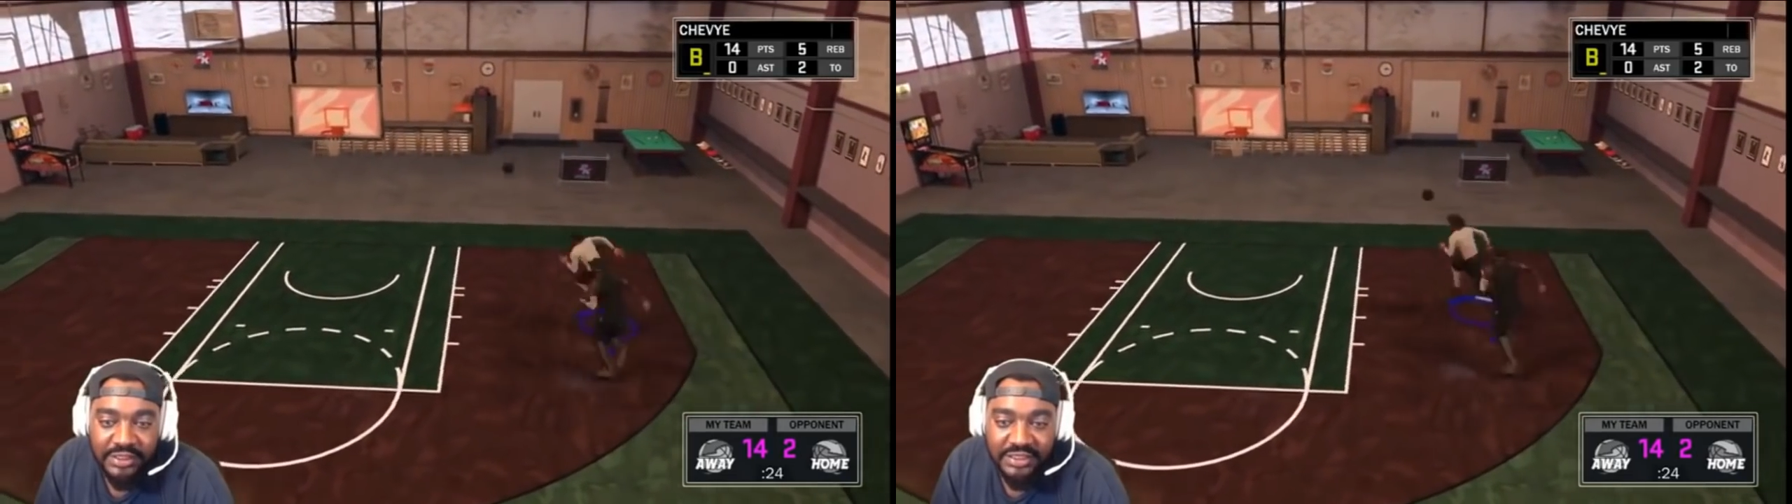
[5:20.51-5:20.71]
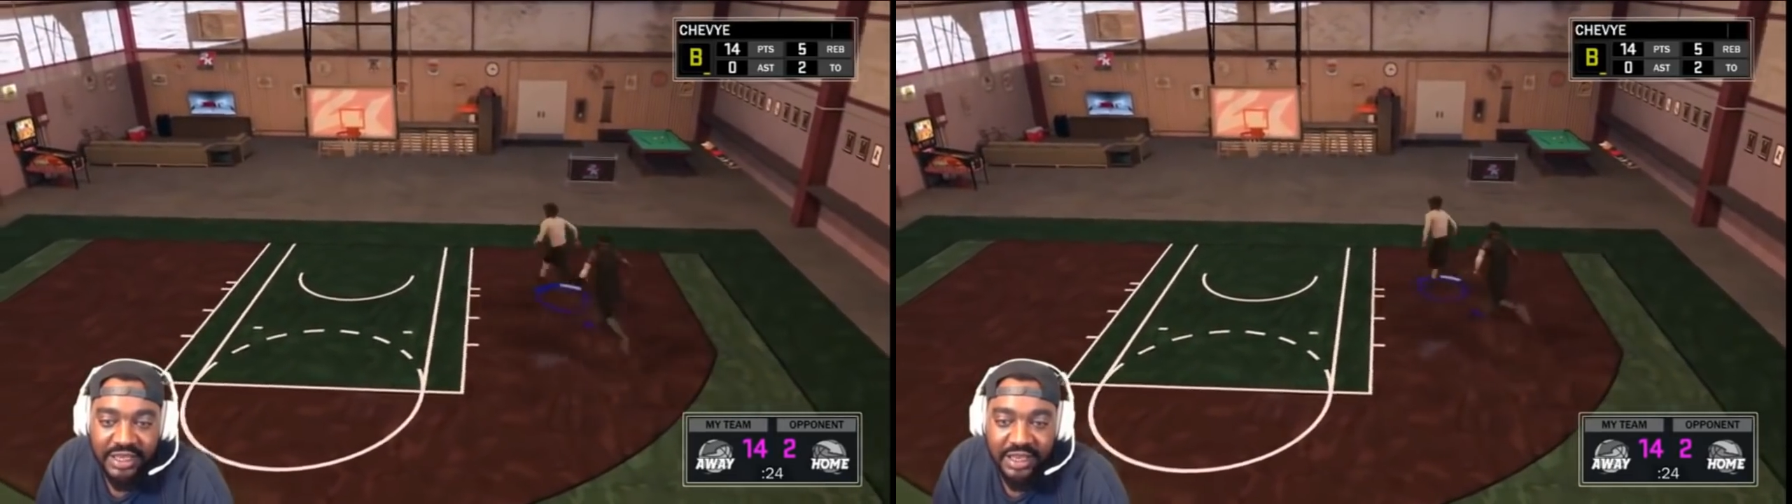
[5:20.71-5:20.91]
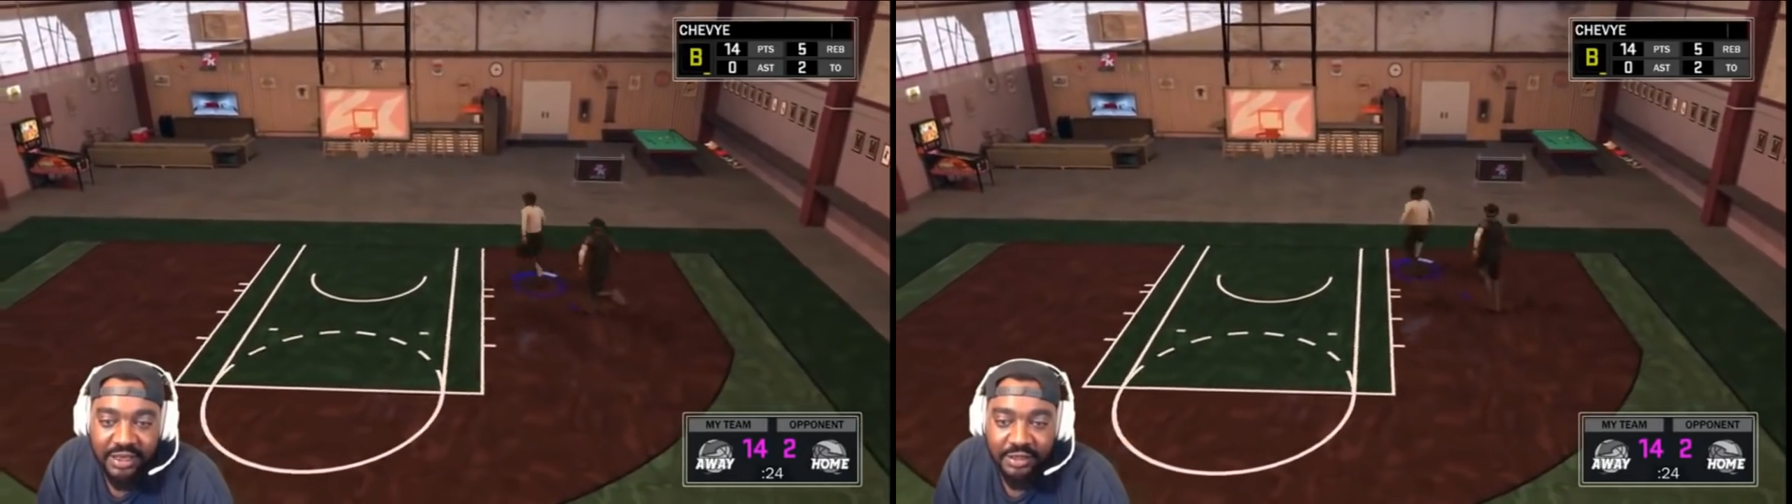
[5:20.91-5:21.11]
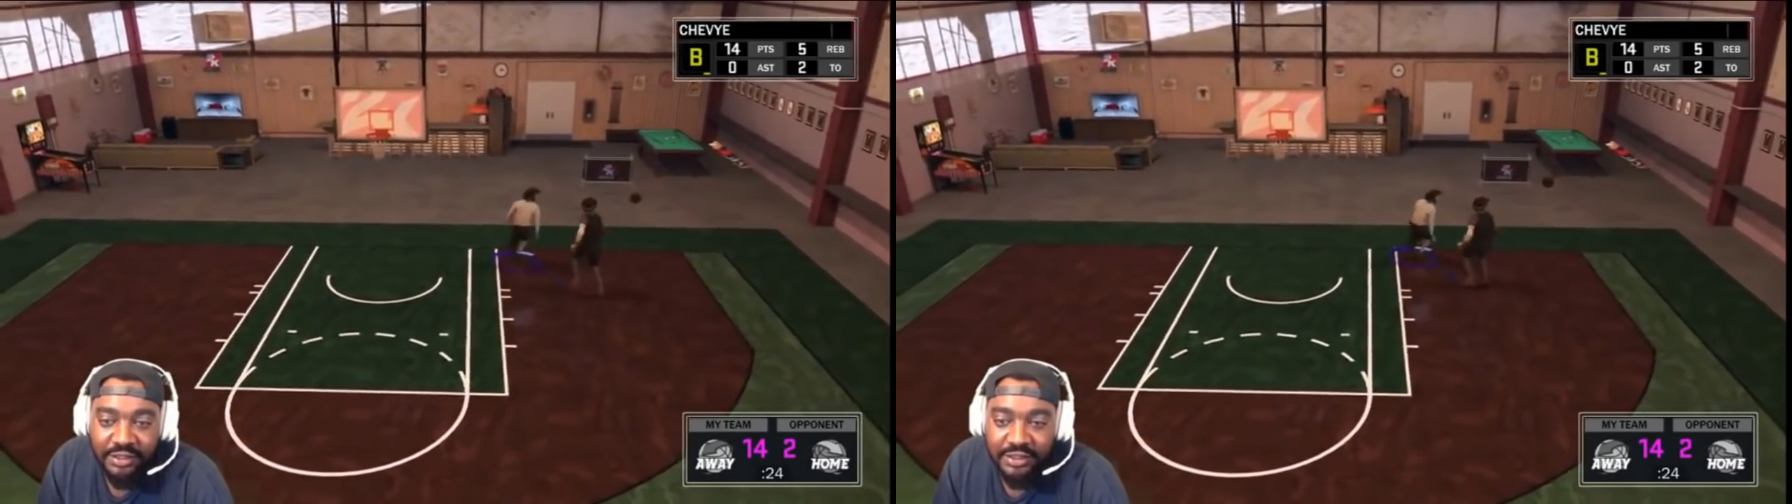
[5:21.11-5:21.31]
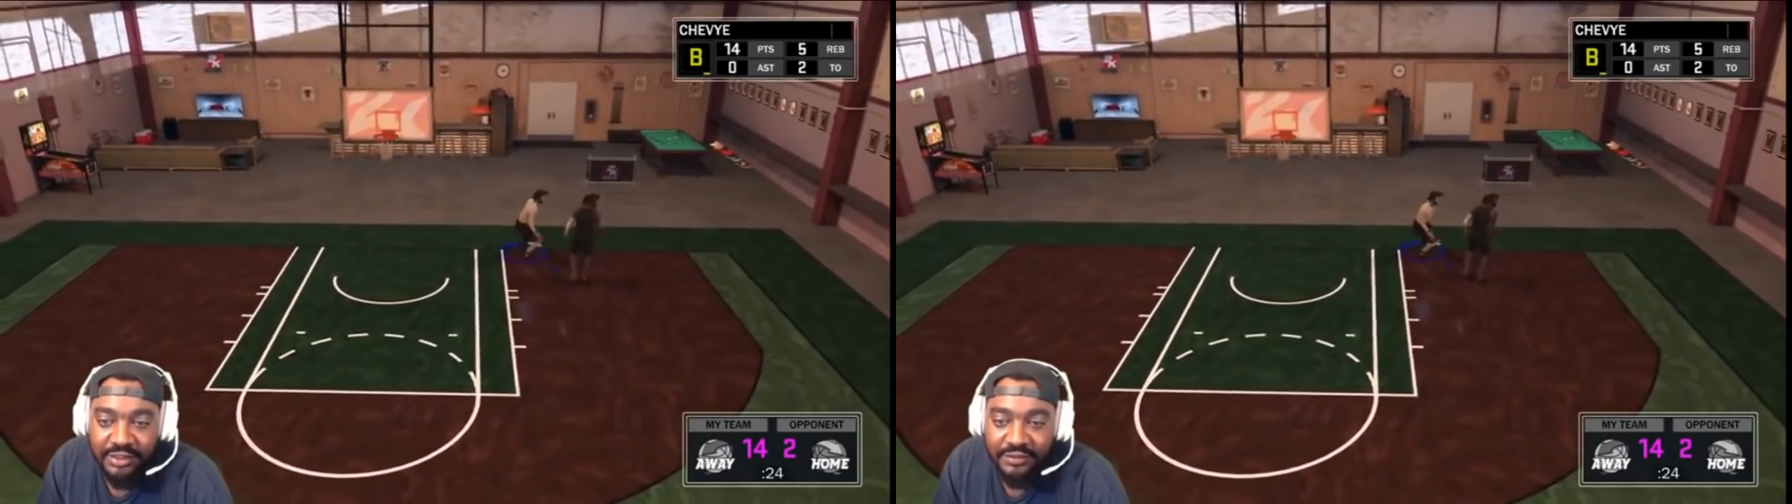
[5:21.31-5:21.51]
shot
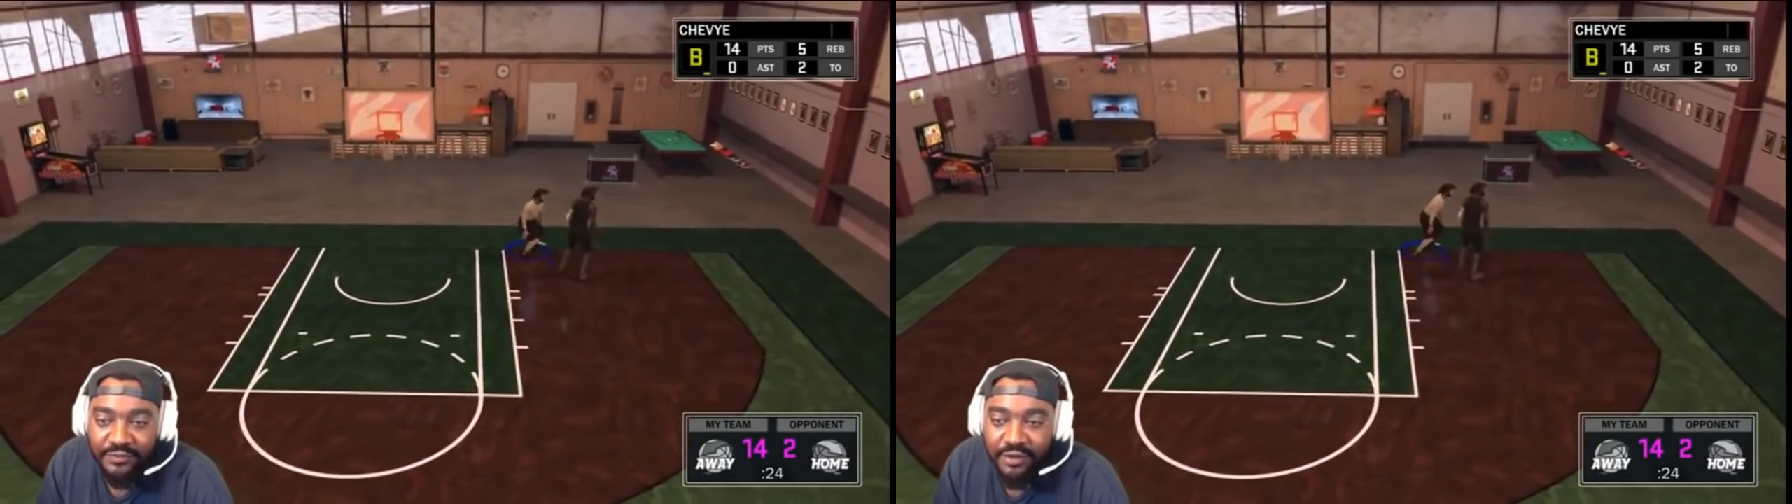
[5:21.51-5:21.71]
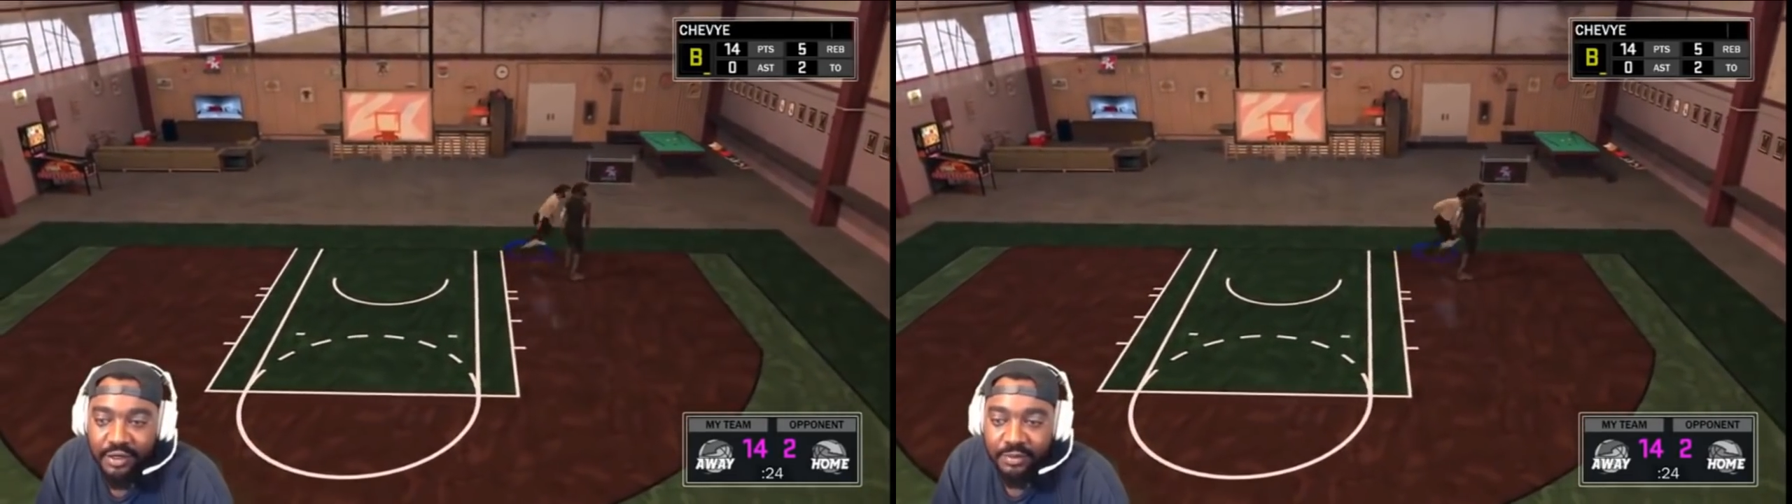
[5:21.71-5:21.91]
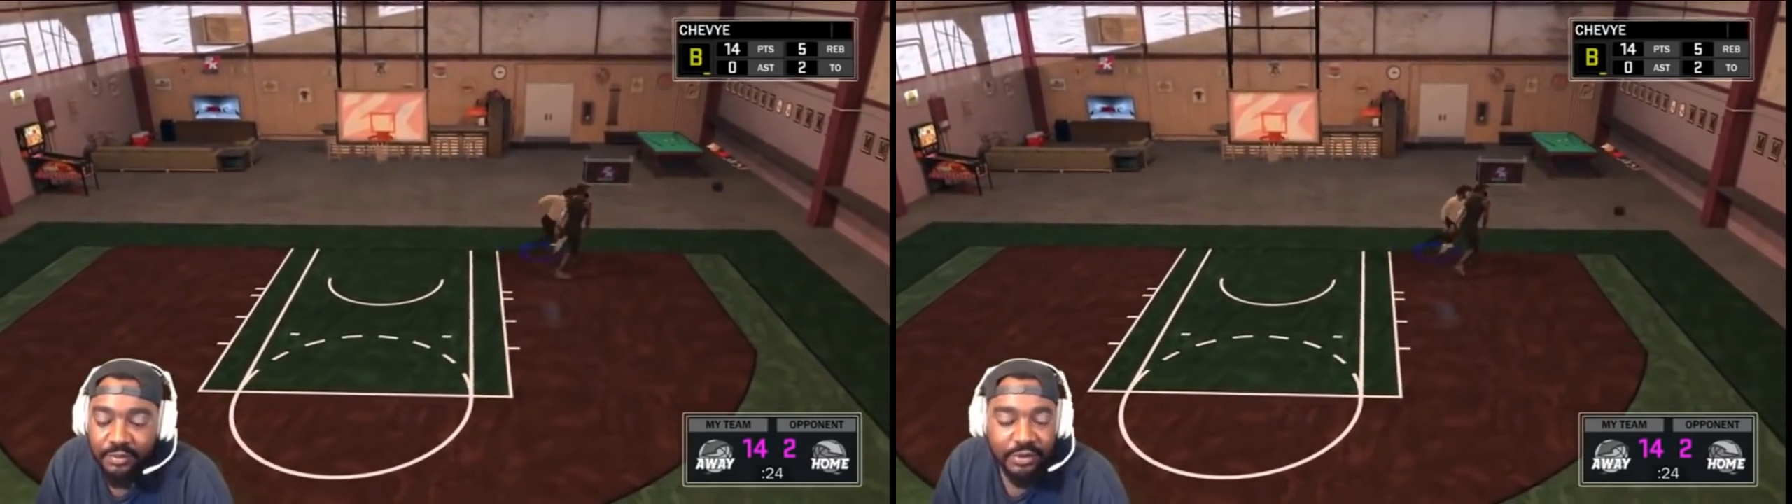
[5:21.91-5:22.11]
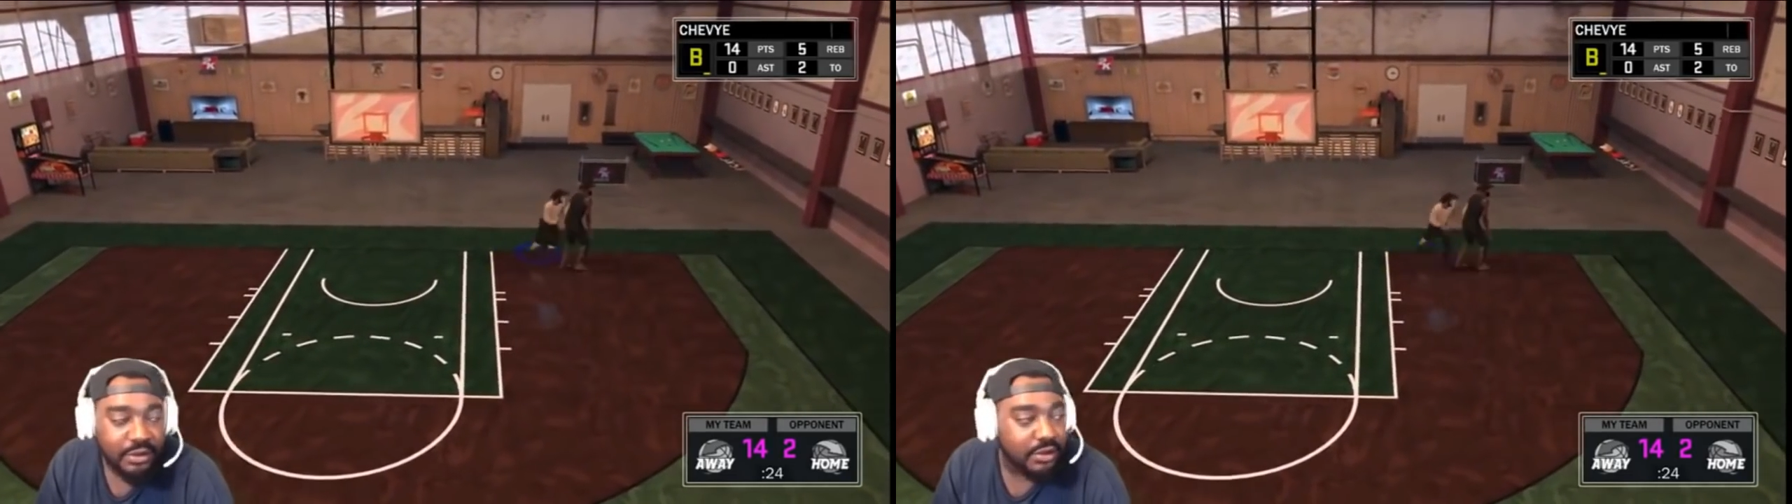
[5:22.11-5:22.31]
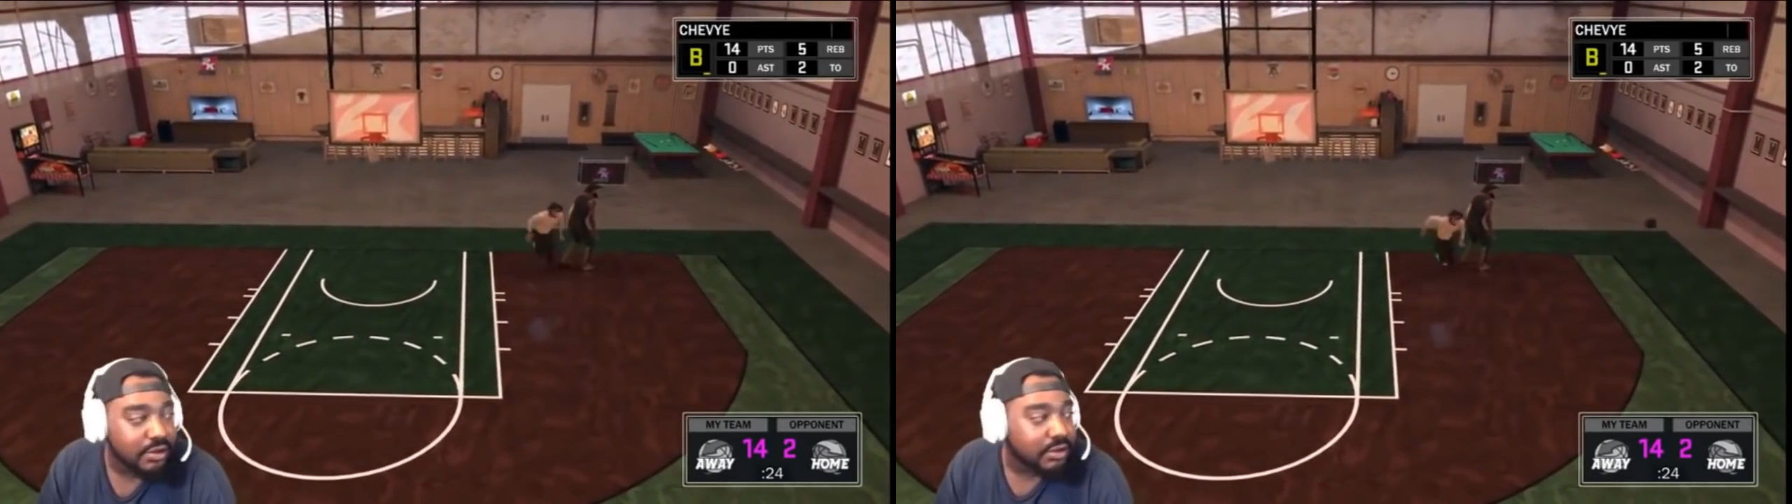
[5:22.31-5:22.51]
ugly as fuck, boy.